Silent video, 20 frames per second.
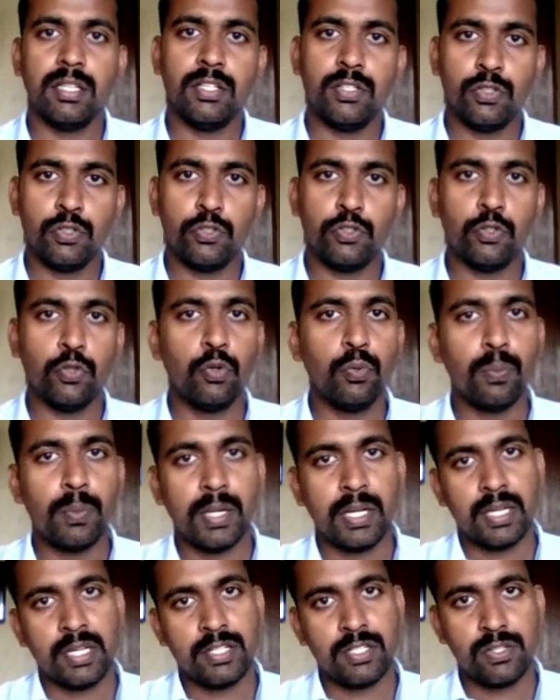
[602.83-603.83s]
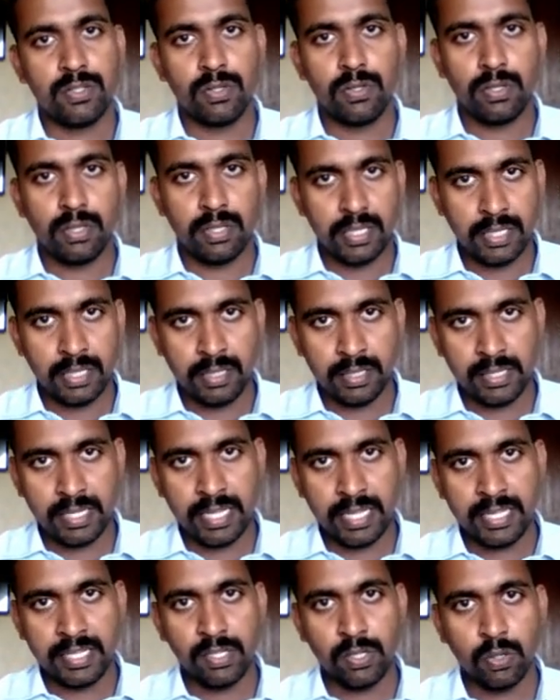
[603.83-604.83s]
two parts like
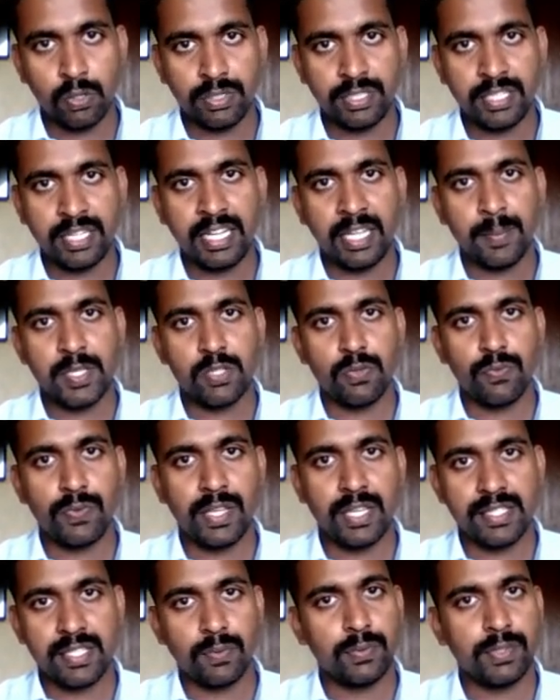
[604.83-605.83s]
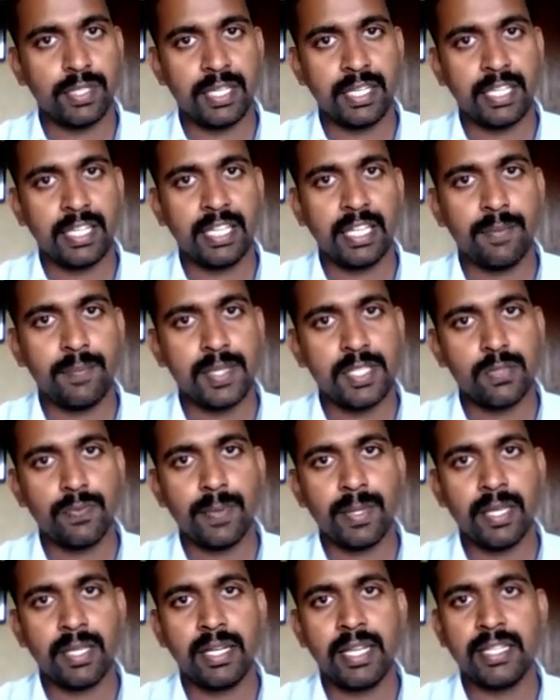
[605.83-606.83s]
northern hemisphere, southern hemisphere,
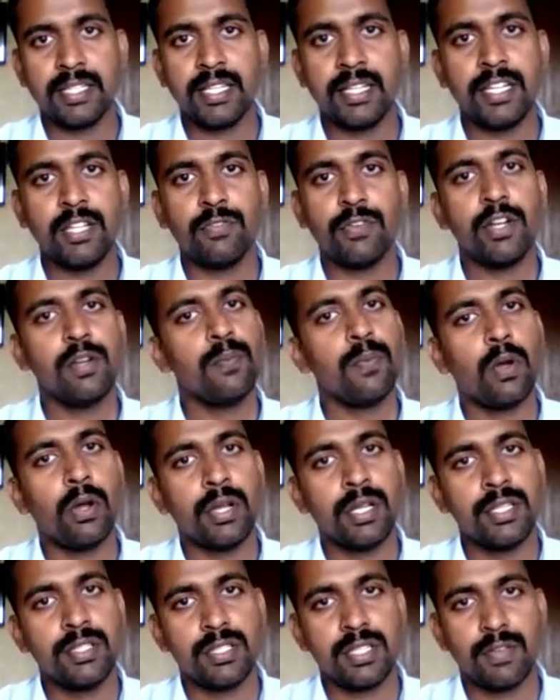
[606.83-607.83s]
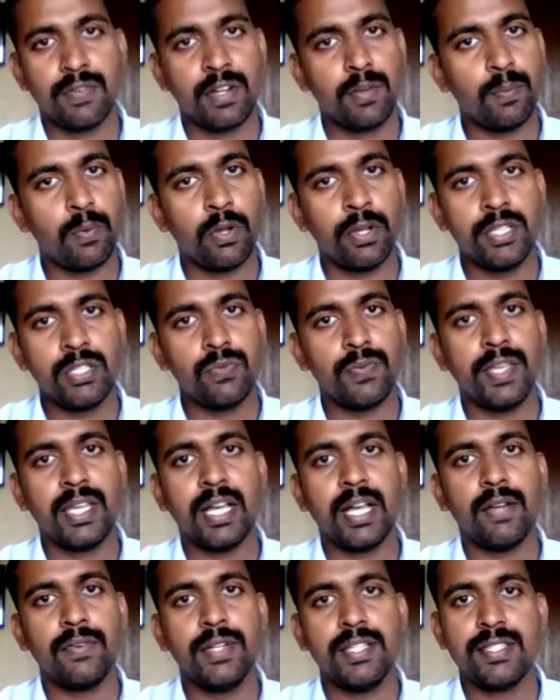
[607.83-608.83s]
like the different points, several points we have
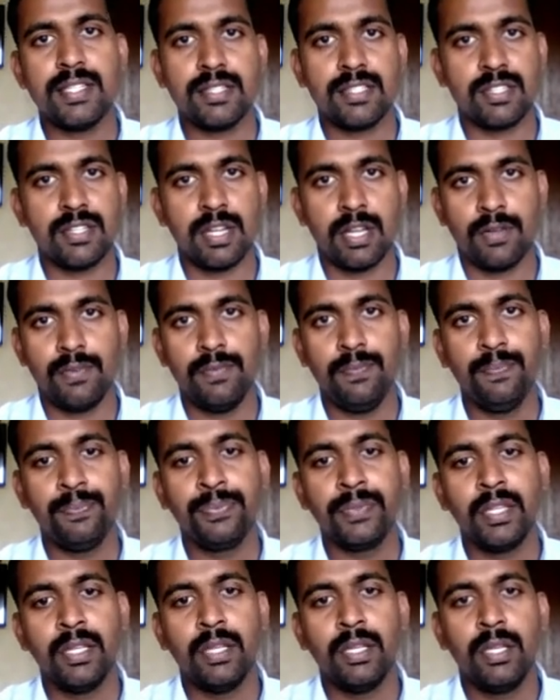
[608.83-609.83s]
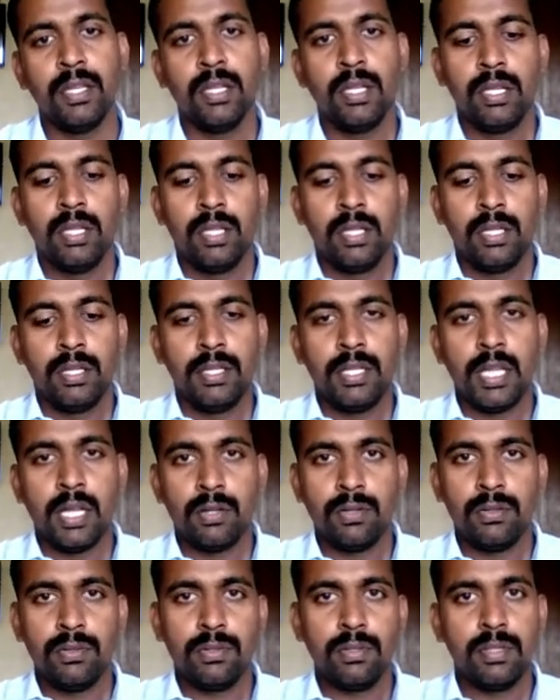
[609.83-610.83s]
discussed now.
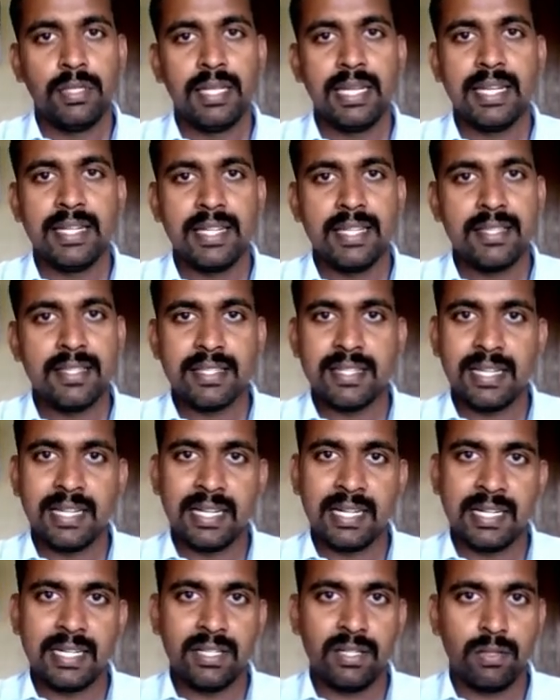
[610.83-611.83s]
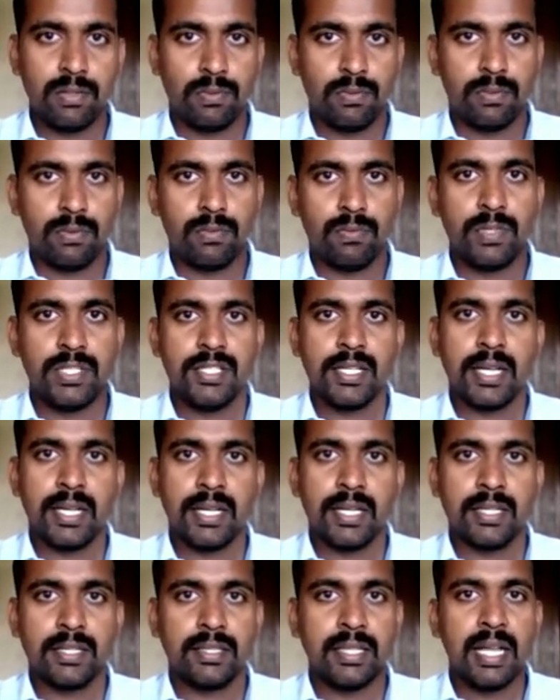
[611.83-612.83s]
Now let us learn which
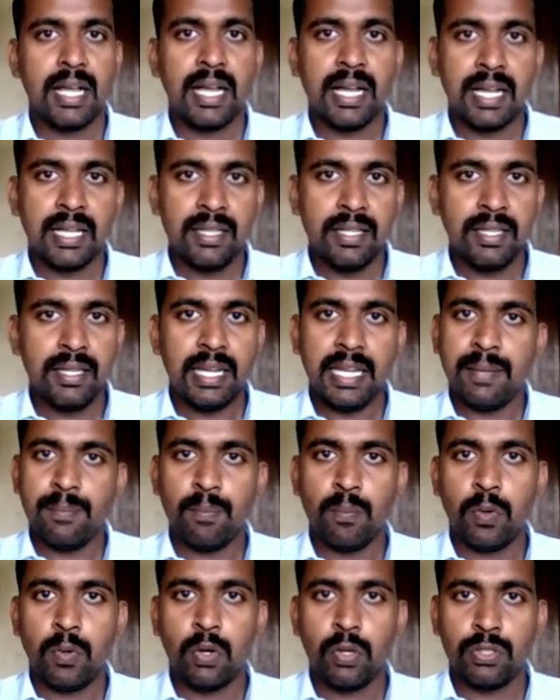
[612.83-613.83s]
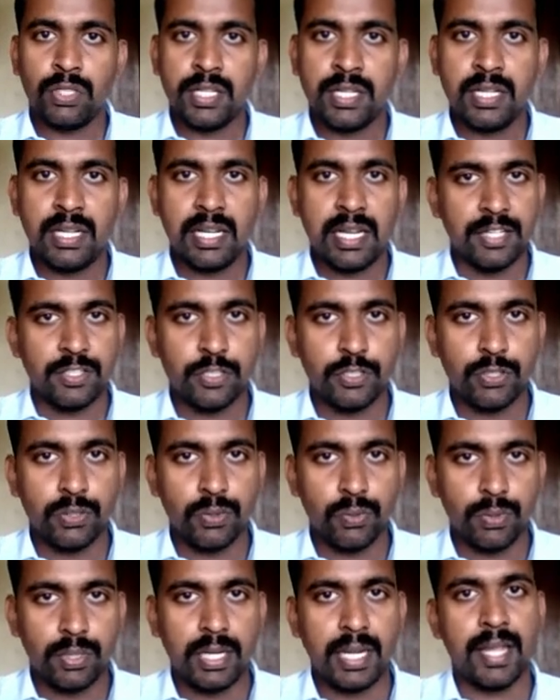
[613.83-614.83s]
are the other important latitude
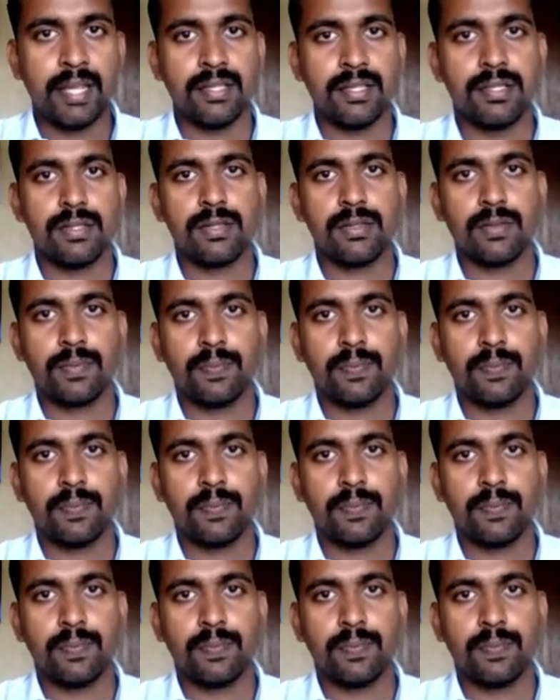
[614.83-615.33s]
lines.